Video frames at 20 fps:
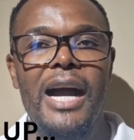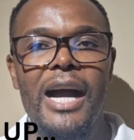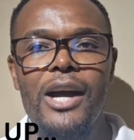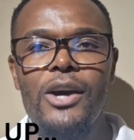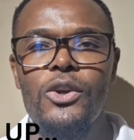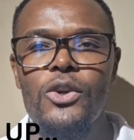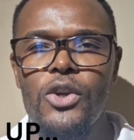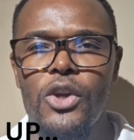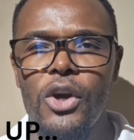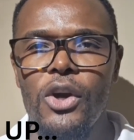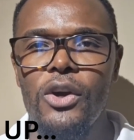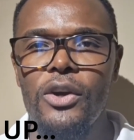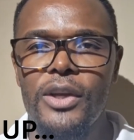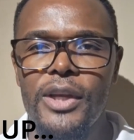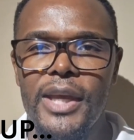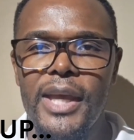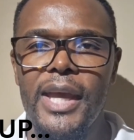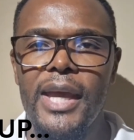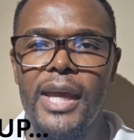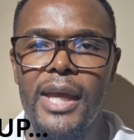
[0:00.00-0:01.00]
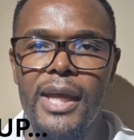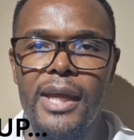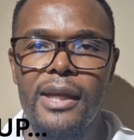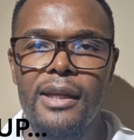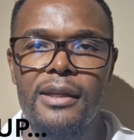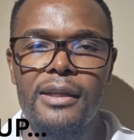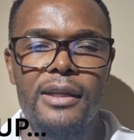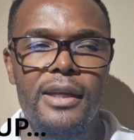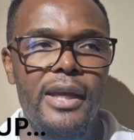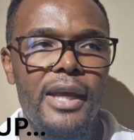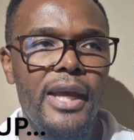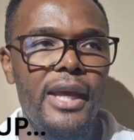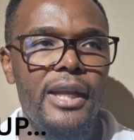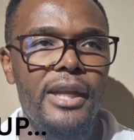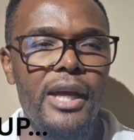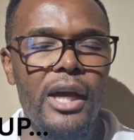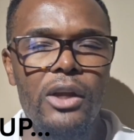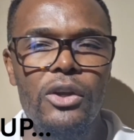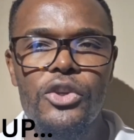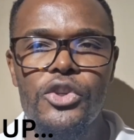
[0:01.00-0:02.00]
how long can
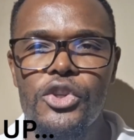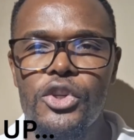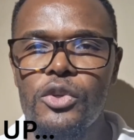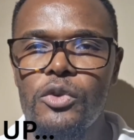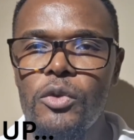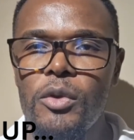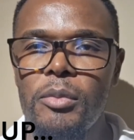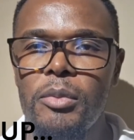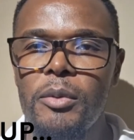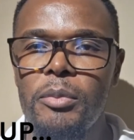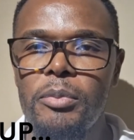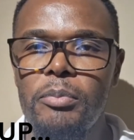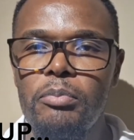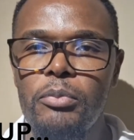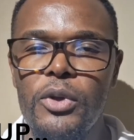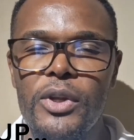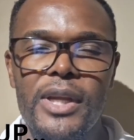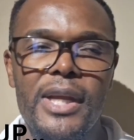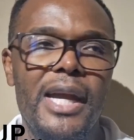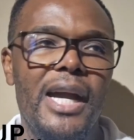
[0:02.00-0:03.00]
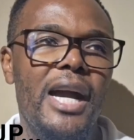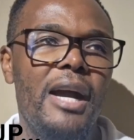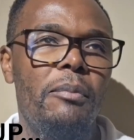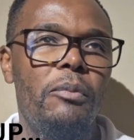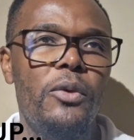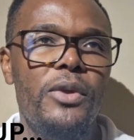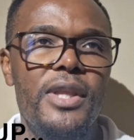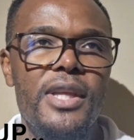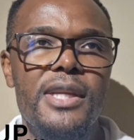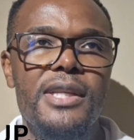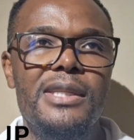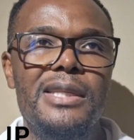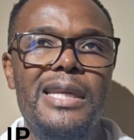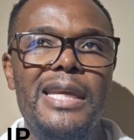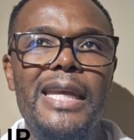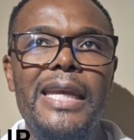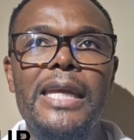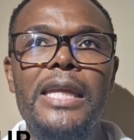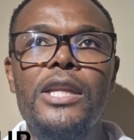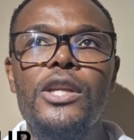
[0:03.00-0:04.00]
and how long should we be putting up with this
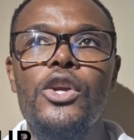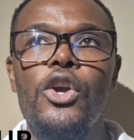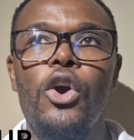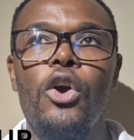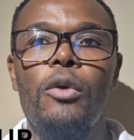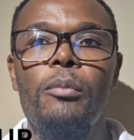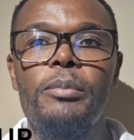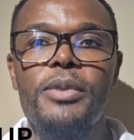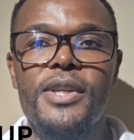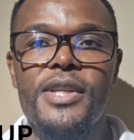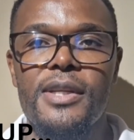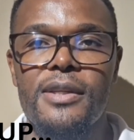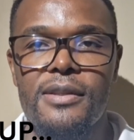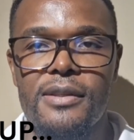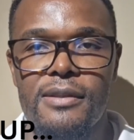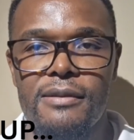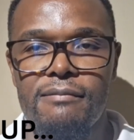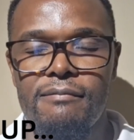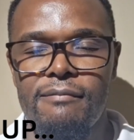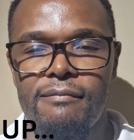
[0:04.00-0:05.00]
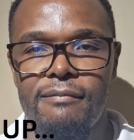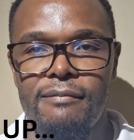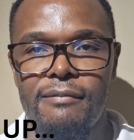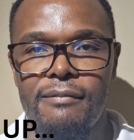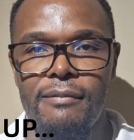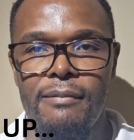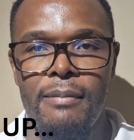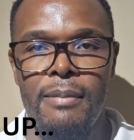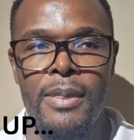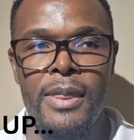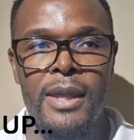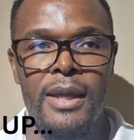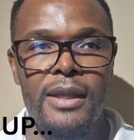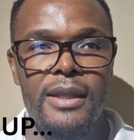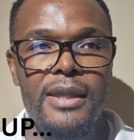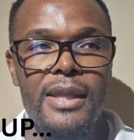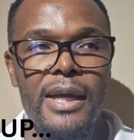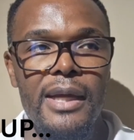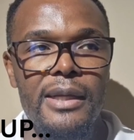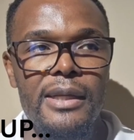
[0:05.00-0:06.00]
incompetence
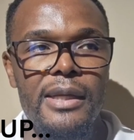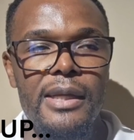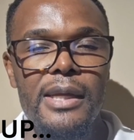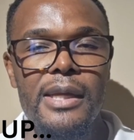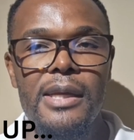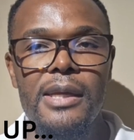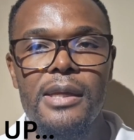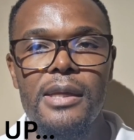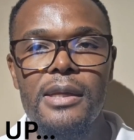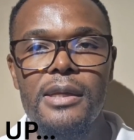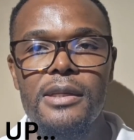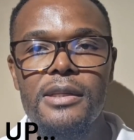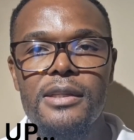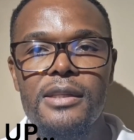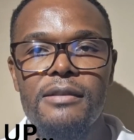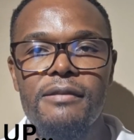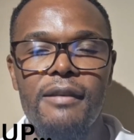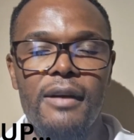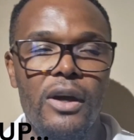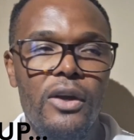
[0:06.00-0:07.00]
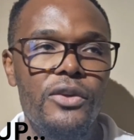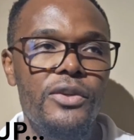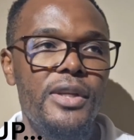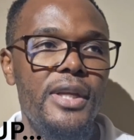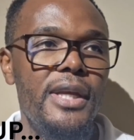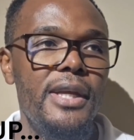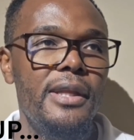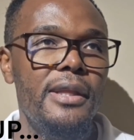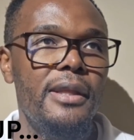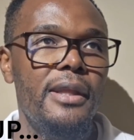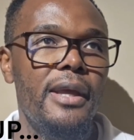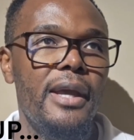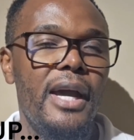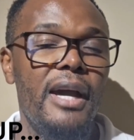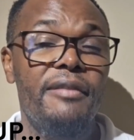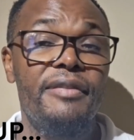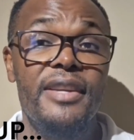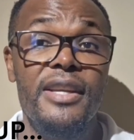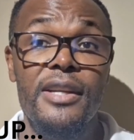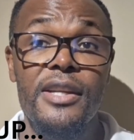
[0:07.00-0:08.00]
that is found in the
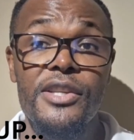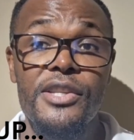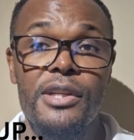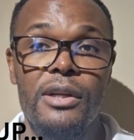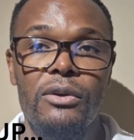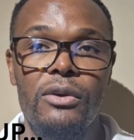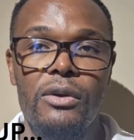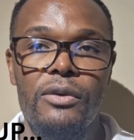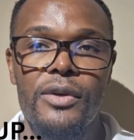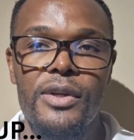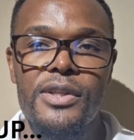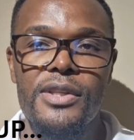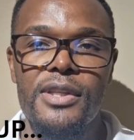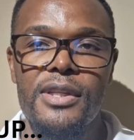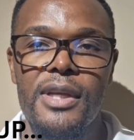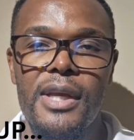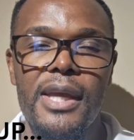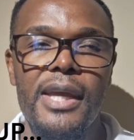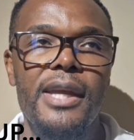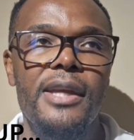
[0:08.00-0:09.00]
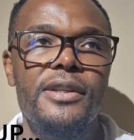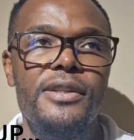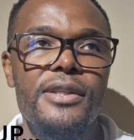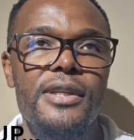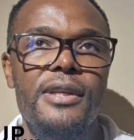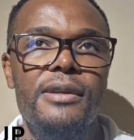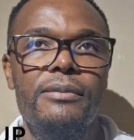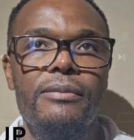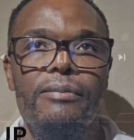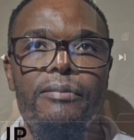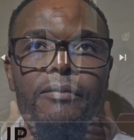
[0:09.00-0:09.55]
African National Congress, ANC?